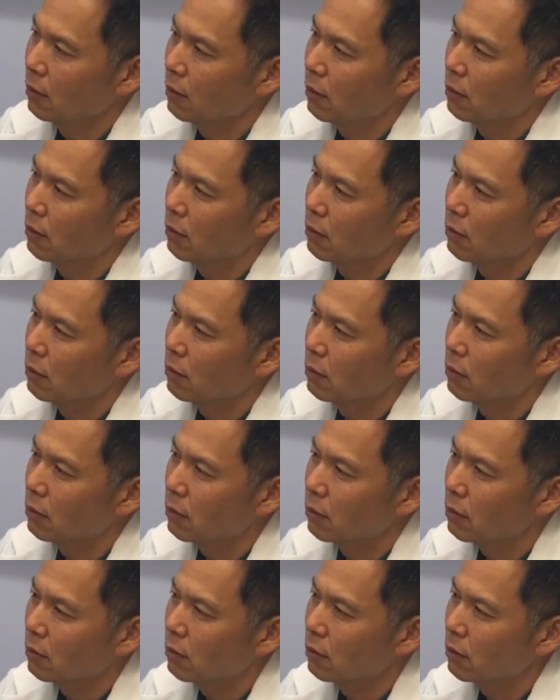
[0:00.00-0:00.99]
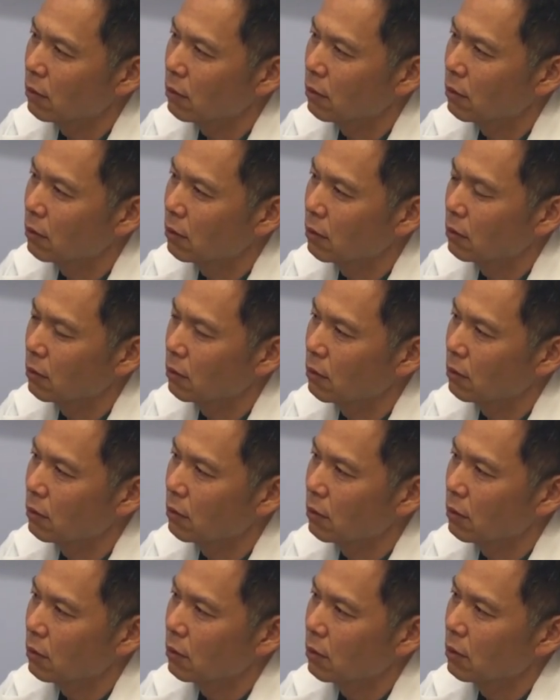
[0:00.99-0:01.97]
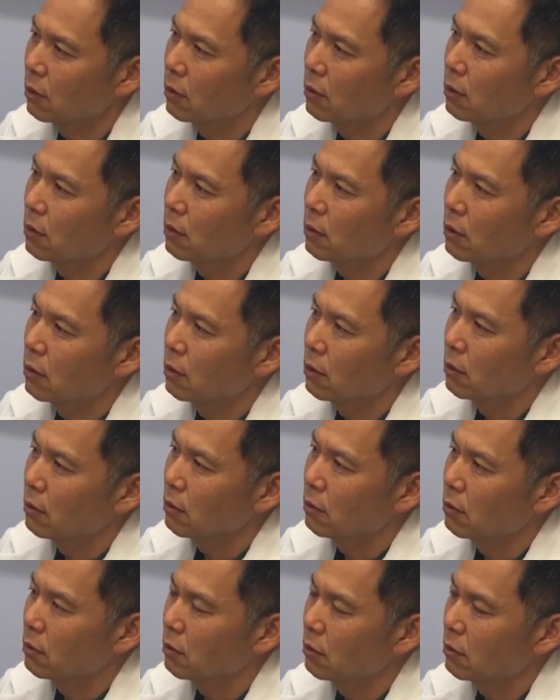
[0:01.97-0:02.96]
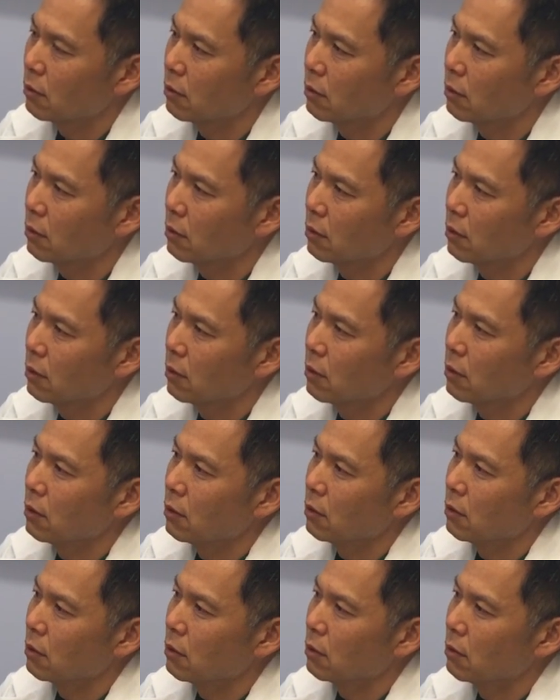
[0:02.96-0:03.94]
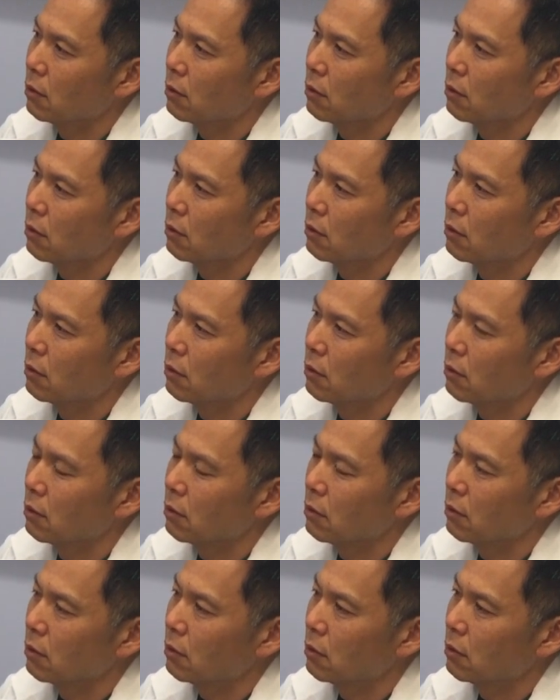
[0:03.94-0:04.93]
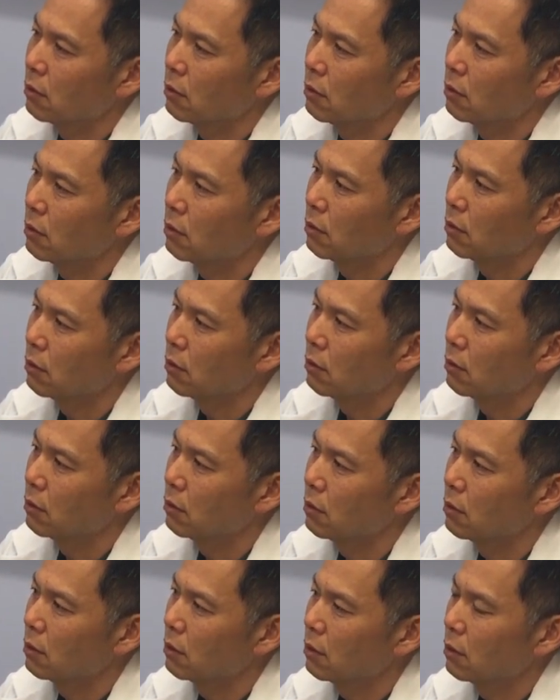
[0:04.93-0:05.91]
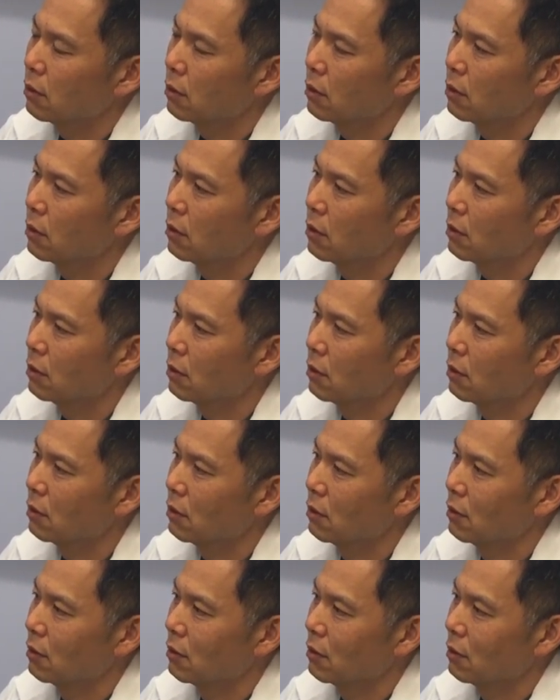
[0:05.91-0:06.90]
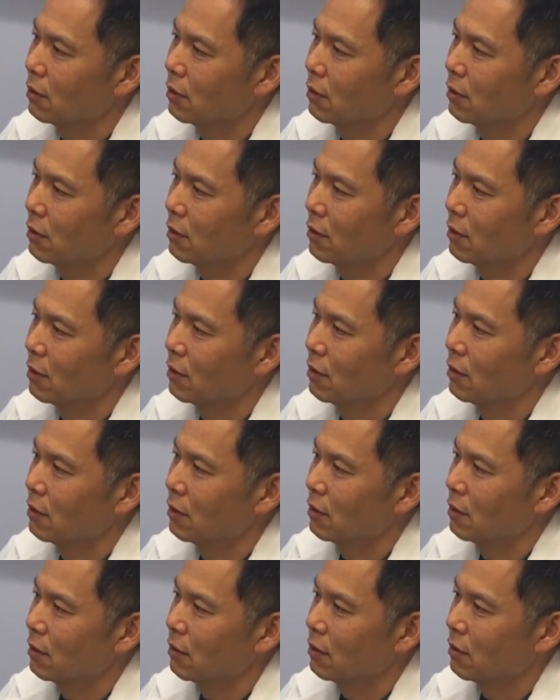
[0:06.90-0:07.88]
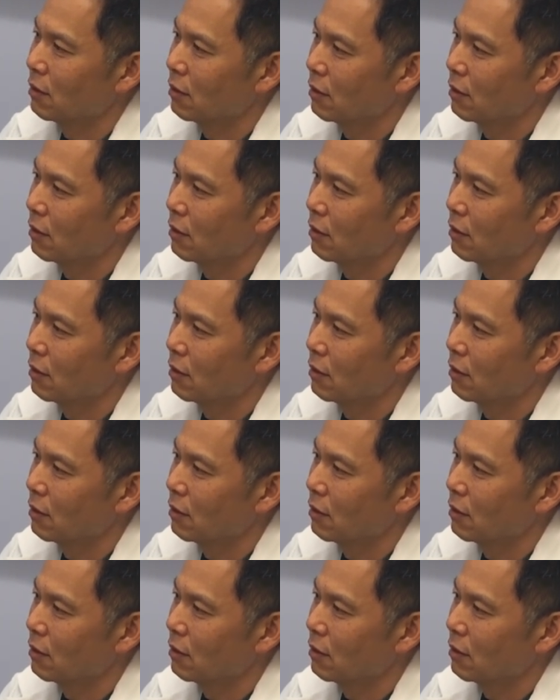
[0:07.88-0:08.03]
(silent)